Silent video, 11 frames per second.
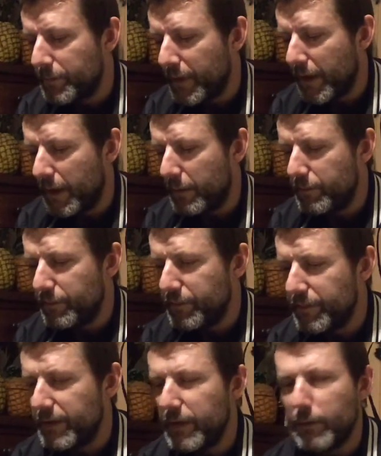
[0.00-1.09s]

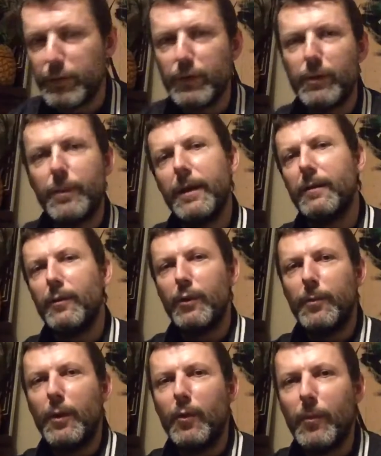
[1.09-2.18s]
There was all about all the
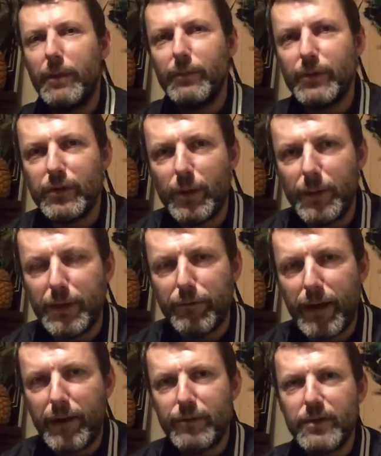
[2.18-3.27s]
milkmen was doing the
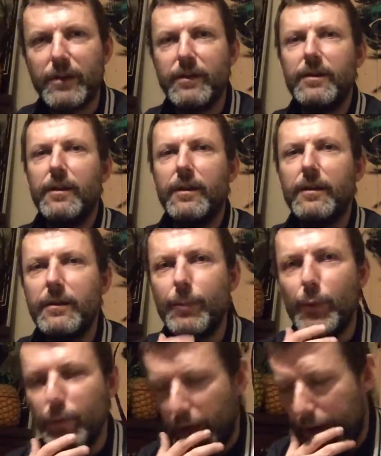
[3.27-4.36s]
rounds on the bored